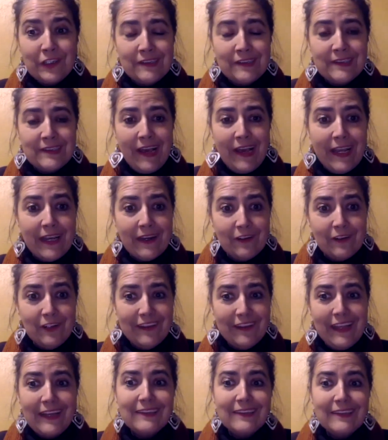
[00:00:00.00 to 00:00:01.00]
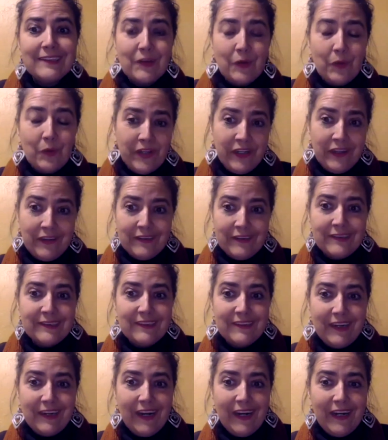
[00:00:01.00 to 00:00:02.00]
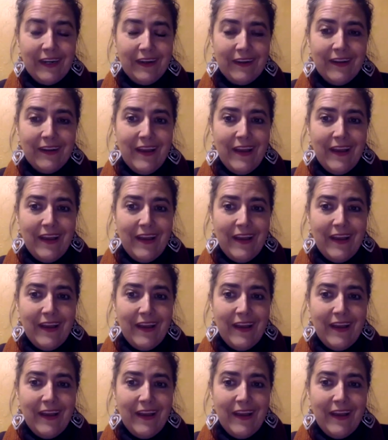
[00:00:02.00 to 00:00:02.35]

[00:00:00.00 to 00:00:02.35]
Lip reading: cycle that's going to start